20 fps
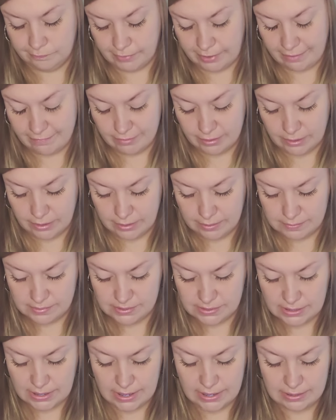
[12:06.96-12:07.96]
Five of
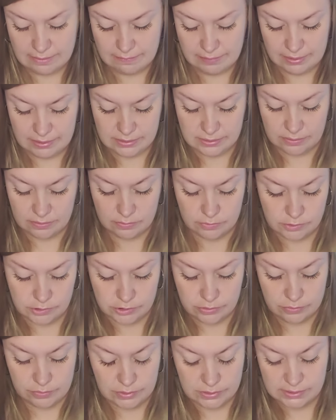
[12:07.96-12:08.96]
Cups, Nine of Pentacles
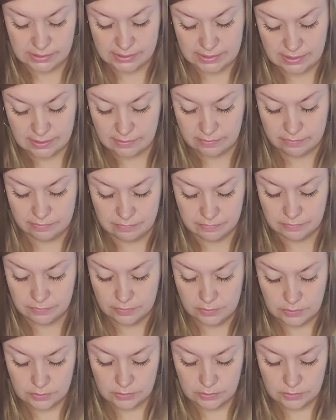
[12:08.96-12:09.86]
showing itself.